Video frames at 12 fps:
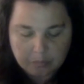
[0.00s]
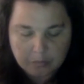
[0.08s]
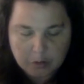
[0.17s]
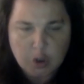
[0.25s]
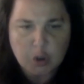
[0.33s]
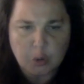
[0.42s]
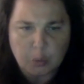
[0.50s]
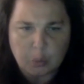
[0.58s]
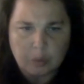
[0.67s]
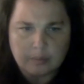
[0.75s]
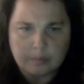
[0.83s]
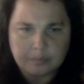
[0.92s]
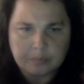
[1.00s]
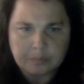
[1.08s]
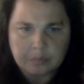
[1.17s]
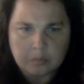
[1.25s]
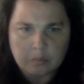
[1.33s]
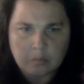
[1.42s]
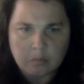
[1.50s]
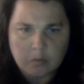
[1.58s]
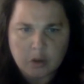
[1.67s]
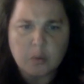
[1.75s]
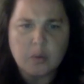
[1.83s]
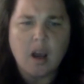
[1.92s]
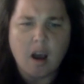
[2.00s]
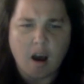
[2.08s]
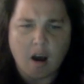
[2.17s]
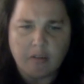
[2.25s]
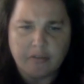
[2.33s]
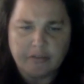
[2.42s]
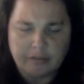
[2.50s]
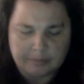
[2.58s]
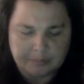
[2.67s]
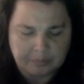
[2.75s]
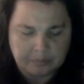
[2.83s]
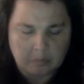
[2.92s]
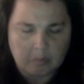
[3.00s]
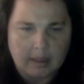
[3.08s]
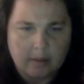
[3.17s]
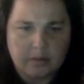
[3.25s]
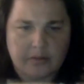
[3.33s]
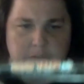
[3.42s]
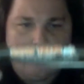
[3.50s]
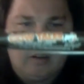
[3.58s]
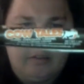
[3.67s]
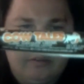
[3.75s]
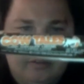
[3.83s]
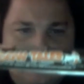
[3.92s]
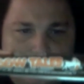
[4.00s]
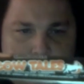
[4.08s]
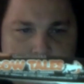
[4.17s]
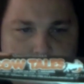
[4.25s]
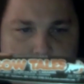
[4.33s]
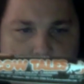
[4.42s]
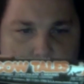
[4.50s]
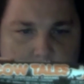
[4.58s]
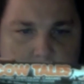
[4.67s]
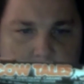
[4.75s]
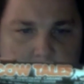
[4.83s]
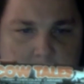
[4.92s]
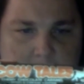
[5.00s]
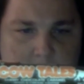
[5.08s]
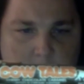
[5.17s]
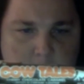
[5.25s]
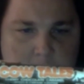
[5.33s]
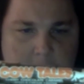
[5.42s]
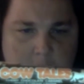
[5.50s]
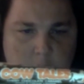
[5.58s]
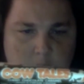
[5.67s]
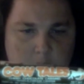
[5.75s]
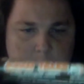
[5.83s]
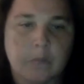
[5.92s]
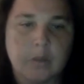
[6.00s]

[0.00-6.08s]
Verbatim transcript: two, two and a half out of five. So that was the cow tails.